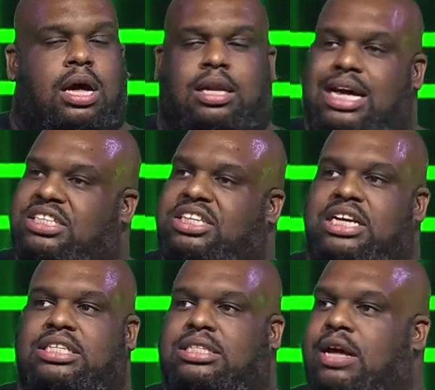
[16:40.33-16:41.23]
Unless
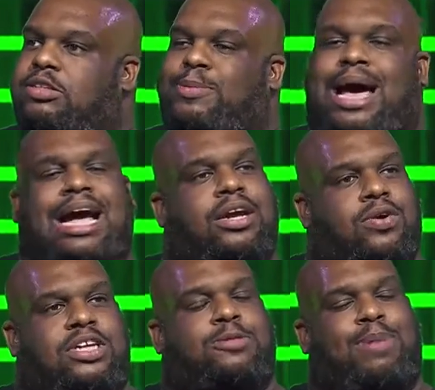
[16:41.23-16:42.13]
Jesus comes back, I
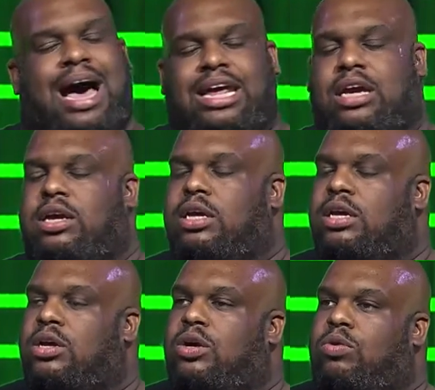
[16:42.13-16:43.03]
know this body
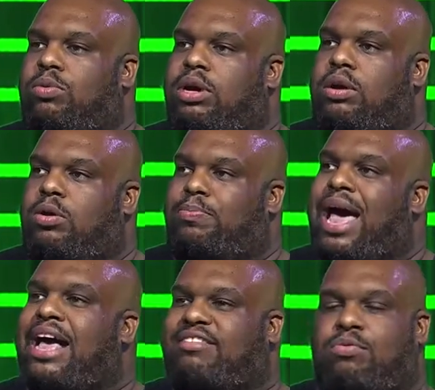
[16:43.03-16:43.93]
will
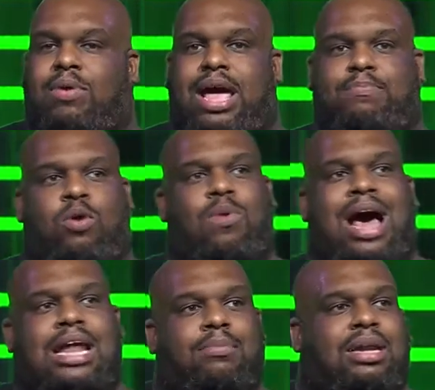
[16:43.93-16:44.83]
pass away, but
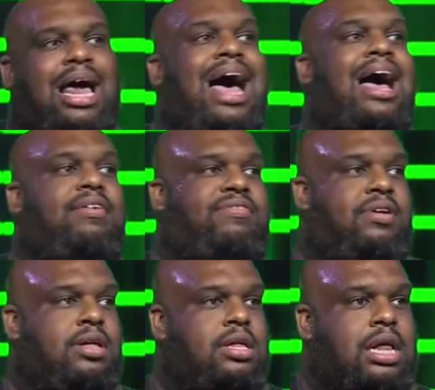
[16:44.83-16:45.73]
while I'm alive,
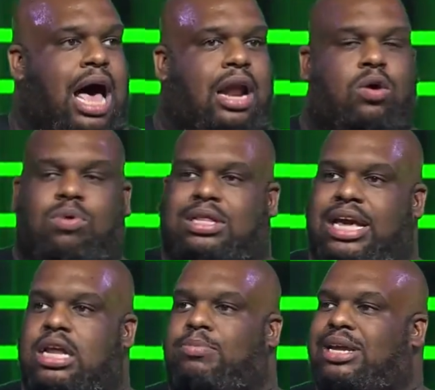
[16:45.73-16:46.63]
I don't want
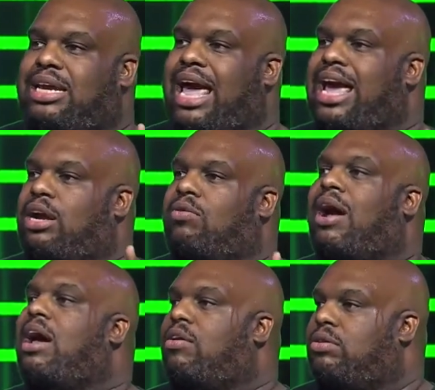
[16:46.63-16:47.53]
the enemy to gain
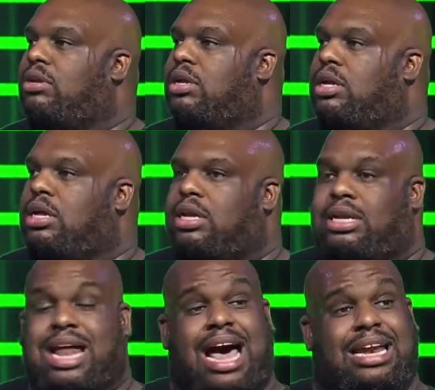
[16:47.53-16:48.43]
ground.
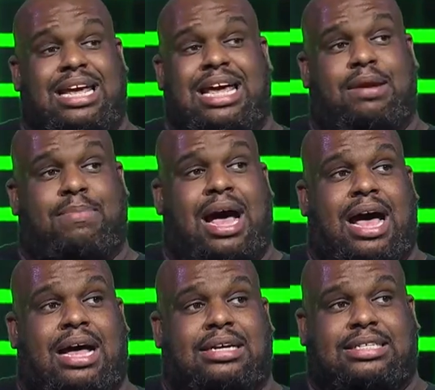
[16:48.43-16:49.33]
Not in
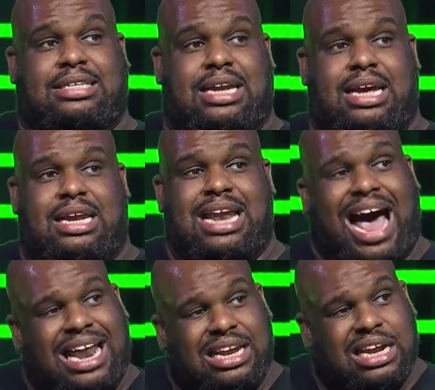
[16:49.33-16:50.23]
my city,
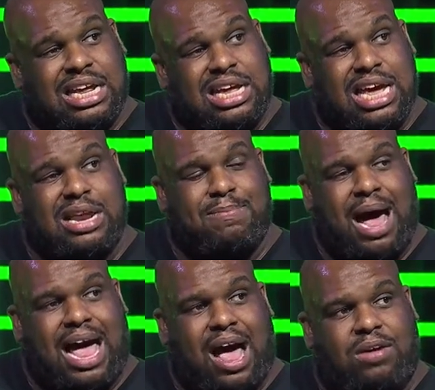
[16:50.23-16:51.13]
not in
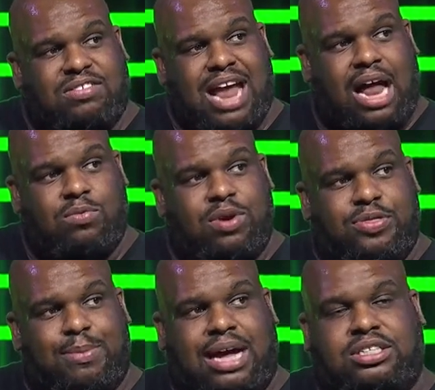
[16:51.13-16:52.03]
my house, not
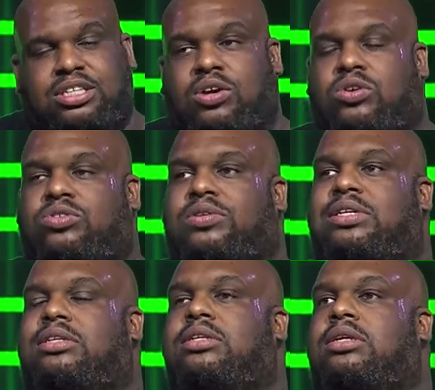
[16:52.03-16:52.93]
with my children.
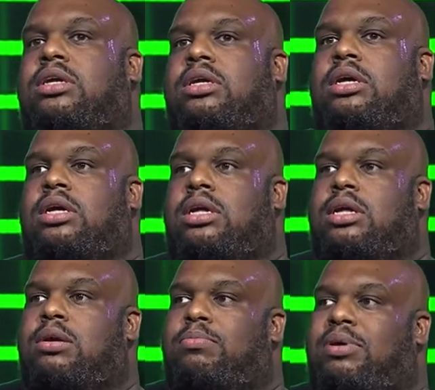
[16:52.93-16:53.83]

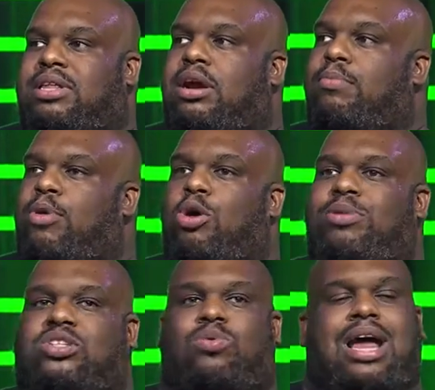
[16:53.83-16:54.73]
But there are
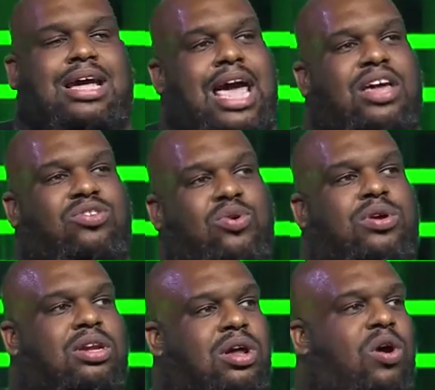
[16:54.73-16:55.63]
moments when I can't do
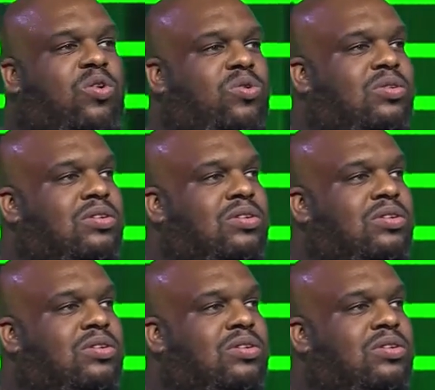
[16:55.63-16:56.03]
it alone.